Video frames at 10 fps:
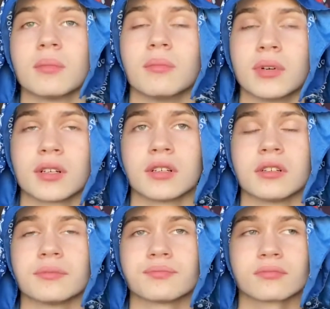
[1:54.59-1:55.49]
But
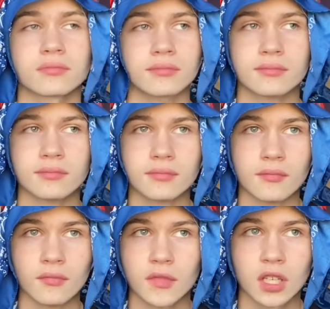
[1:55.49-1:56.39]
um
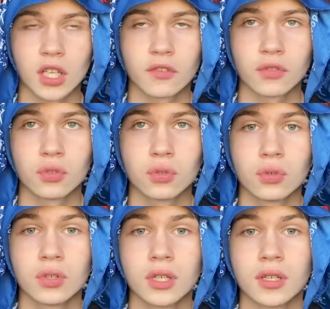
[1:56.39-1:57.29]
if you